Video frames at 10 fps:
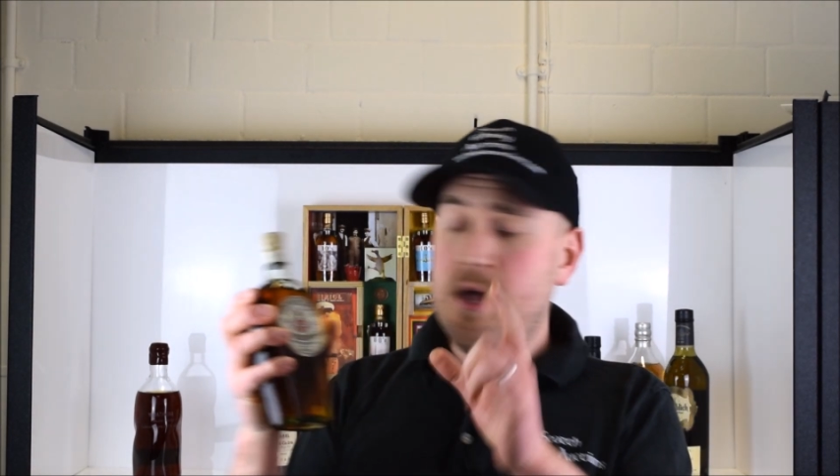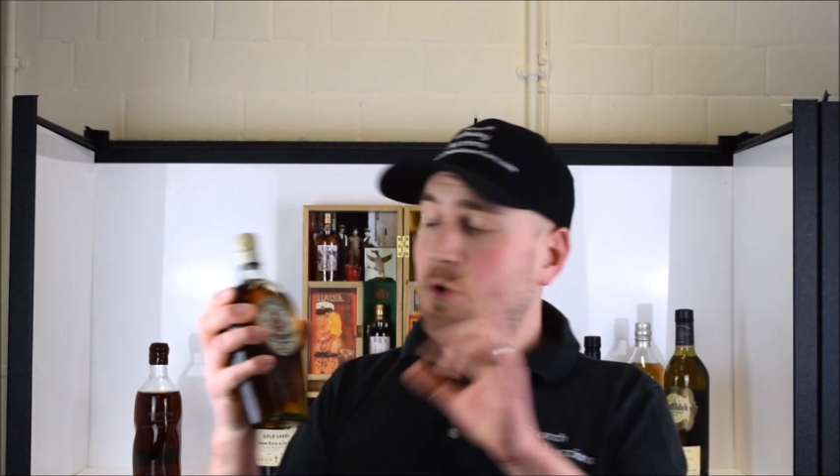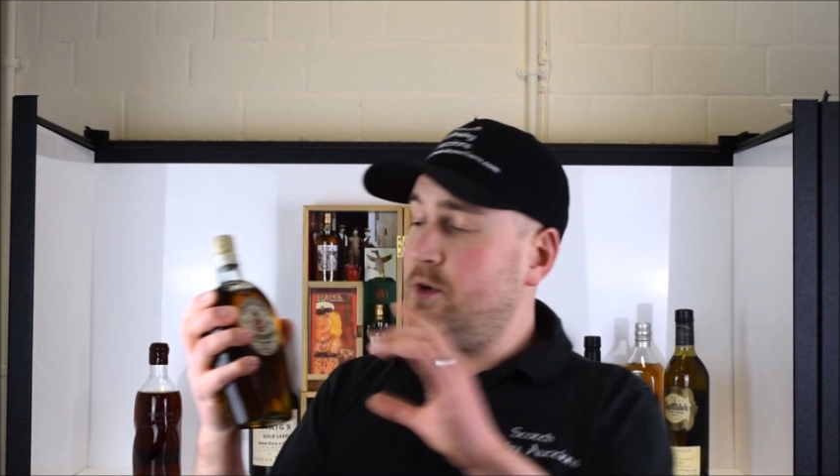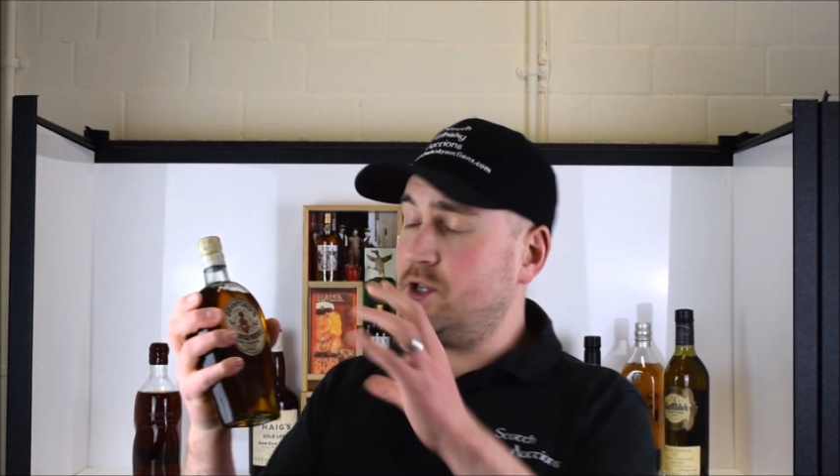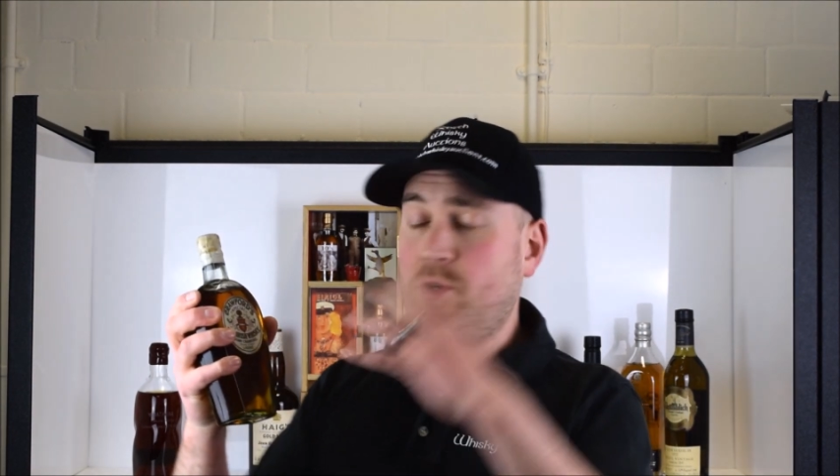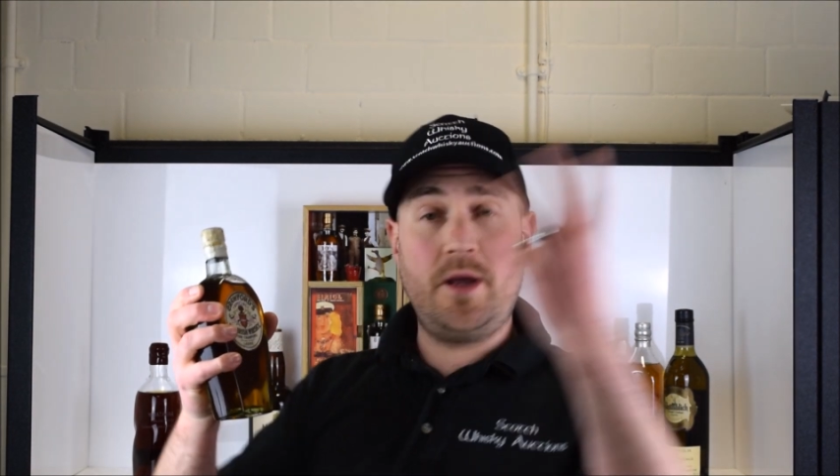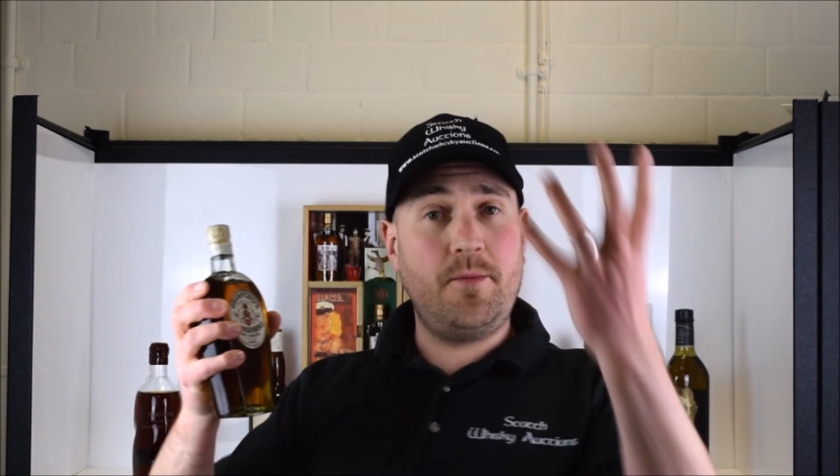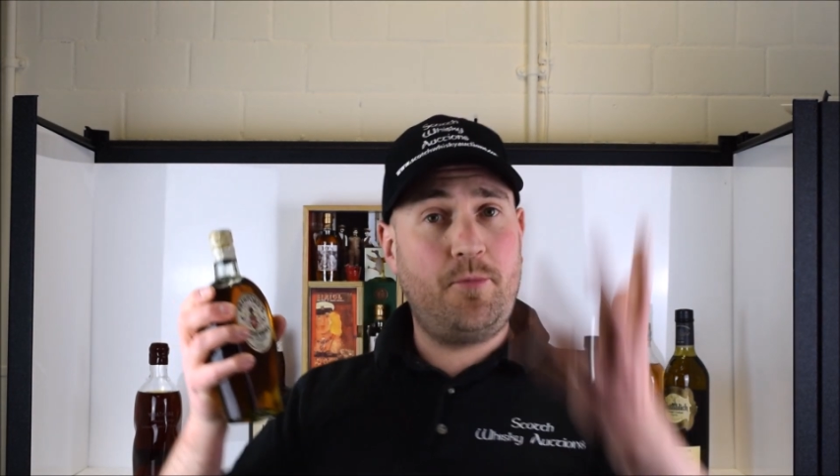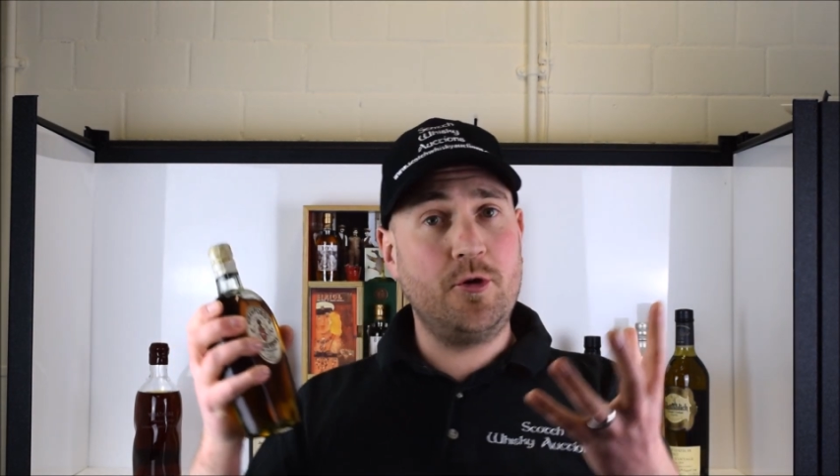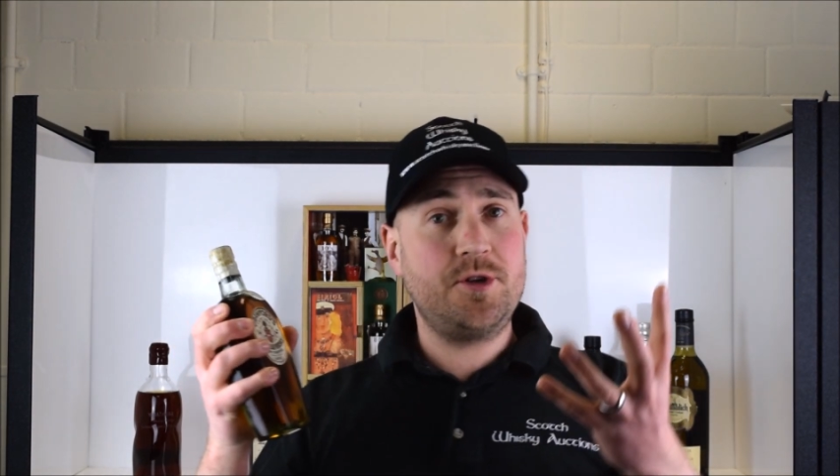which is quite
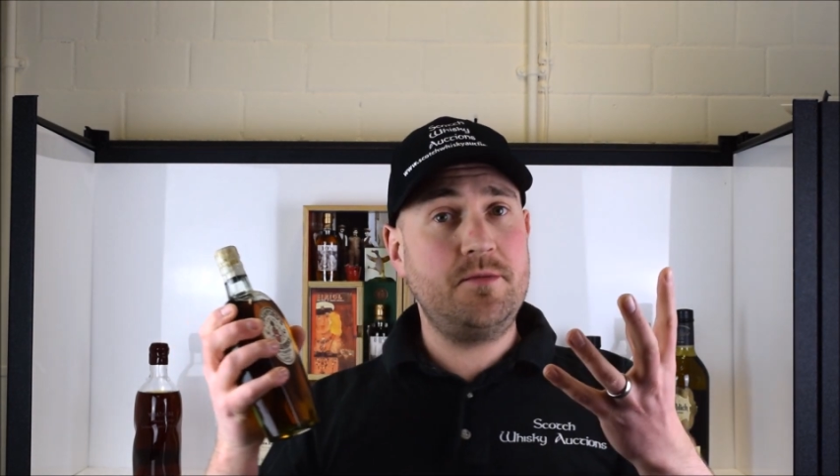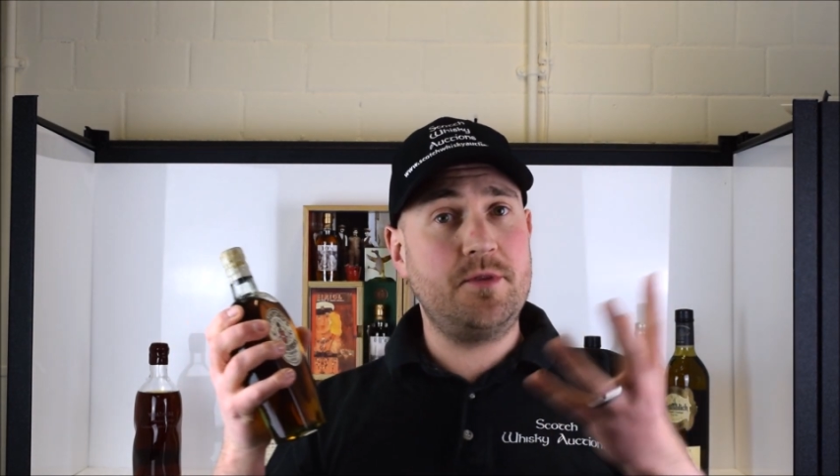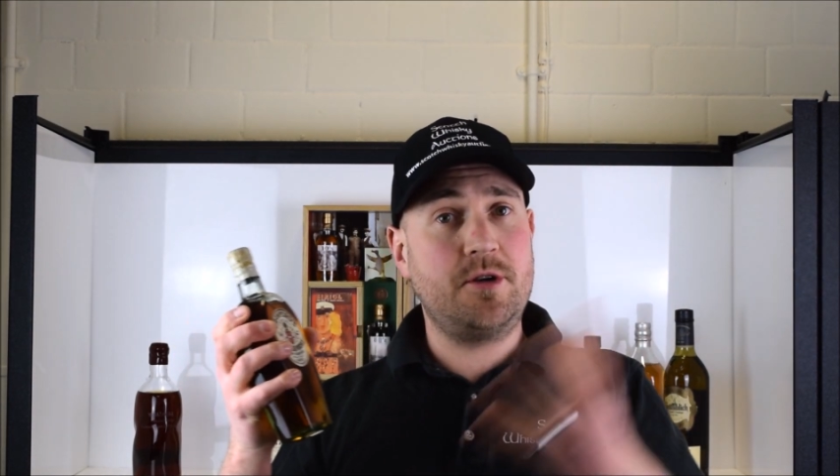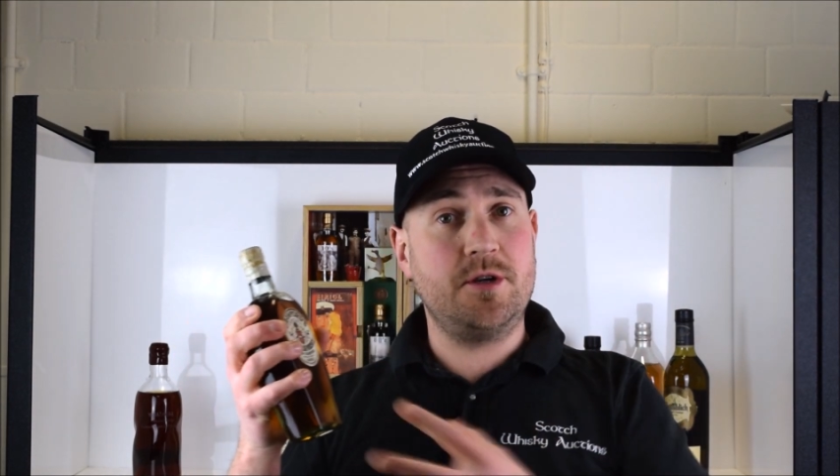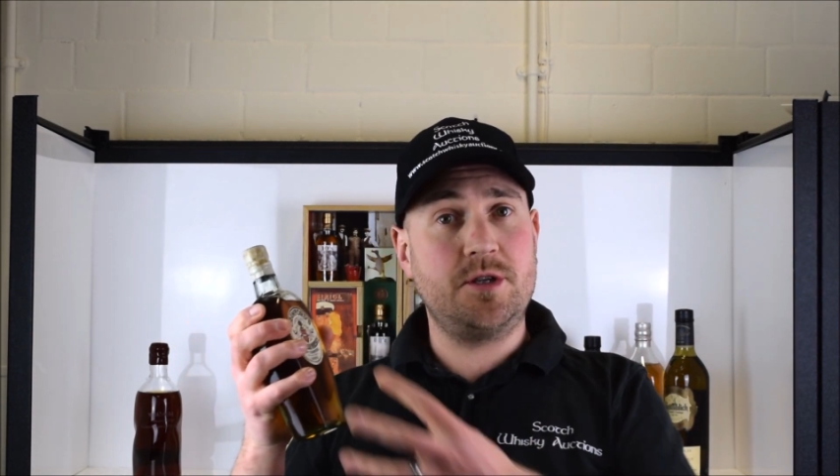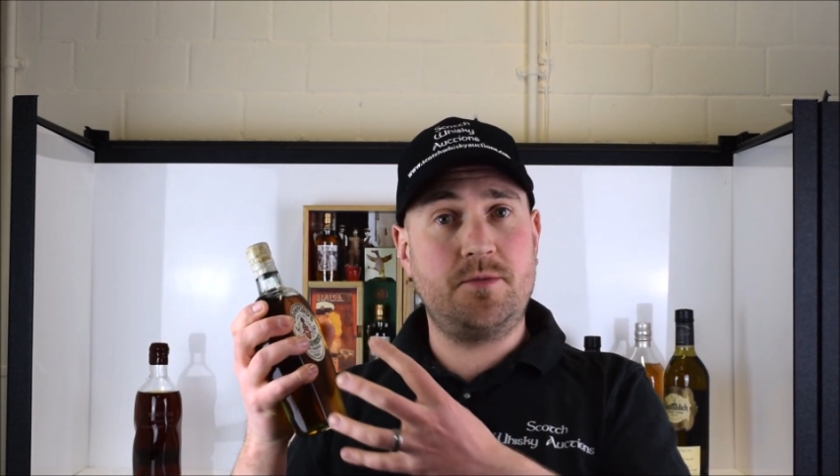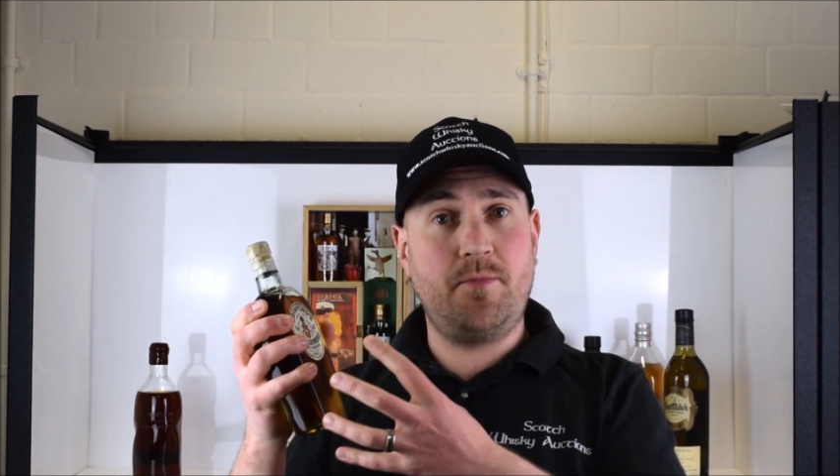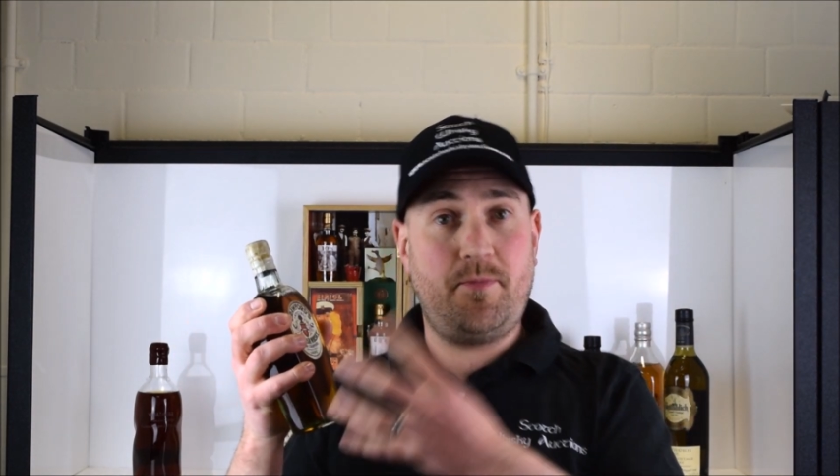important because